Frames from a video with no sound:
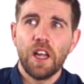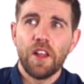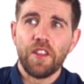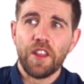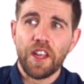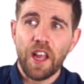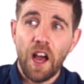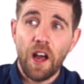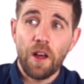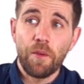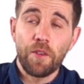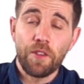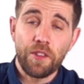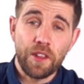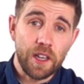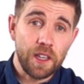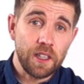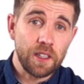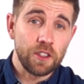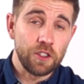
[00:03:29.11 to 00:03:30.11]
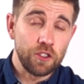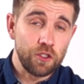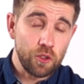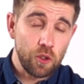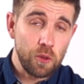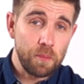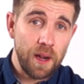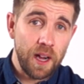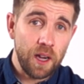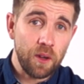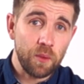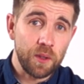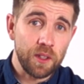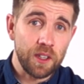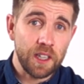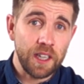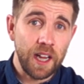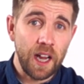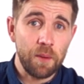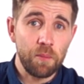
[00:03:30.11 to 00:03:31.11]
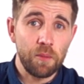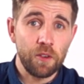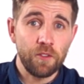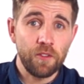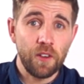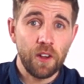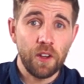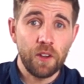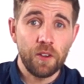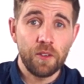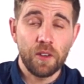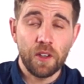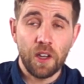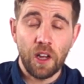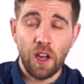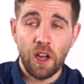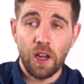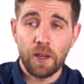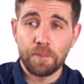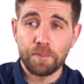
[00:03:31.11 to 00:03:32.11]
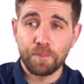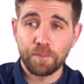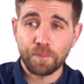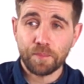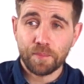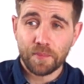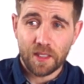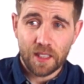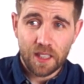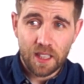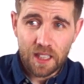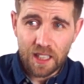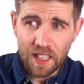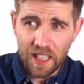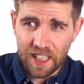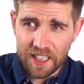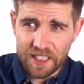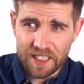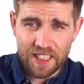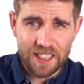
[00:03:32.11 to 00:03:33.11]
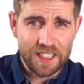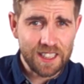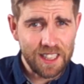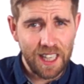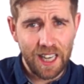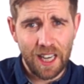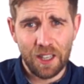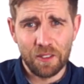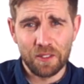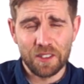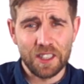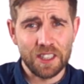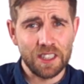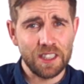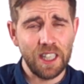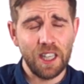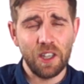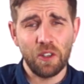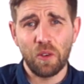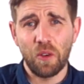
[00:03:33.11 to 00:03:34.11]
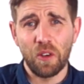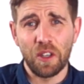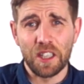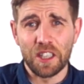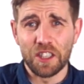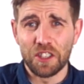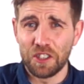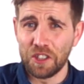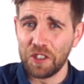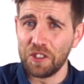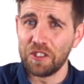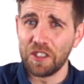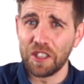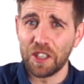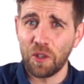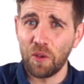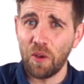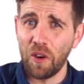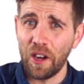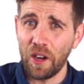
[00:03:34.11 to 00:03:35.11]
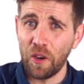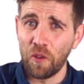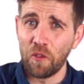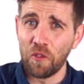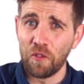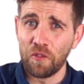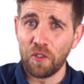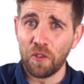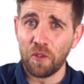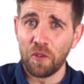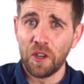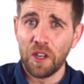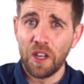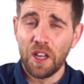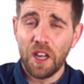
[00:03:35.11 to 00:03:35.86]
The other thing, the drawback with a camera phone is the sound. The sound quality is usually quite awful,